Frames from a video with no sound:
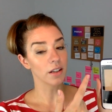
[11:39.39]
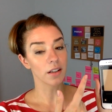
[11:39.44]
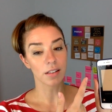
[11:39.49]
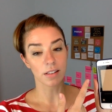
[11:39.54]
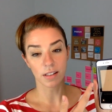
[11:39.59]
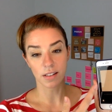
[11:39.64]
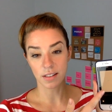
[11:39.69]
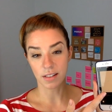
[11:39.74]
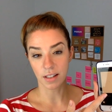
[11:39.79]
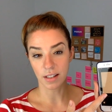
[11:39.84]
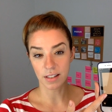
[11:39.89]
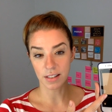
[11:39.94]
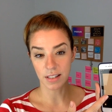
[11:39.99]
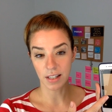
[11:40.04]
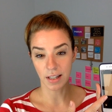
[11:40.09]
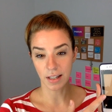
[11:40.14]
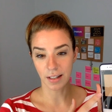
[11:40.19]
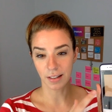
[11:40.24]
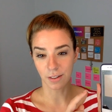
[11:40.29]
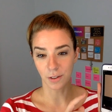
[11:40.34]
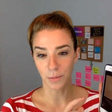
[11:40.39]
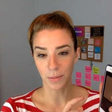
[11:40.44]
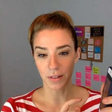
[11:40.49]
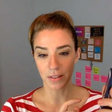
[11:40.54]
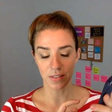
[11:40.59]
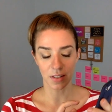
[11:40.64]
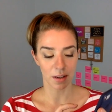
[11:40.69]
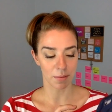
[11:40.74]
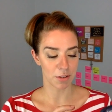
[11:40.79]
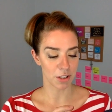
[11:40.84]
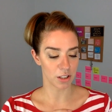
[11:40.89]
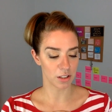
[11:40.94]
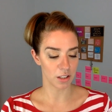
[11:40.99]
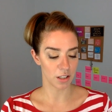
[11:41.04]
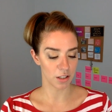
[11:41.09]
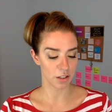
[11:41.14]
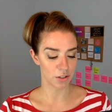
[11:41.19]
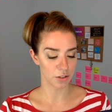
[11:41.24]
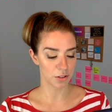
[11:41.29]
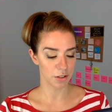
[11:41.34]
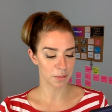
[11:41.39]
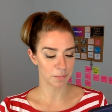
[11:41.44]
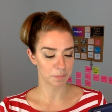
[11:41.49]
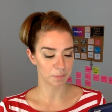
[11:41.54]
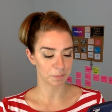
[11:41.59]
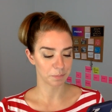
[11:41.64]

as I said, it's taking a little bit of time to load.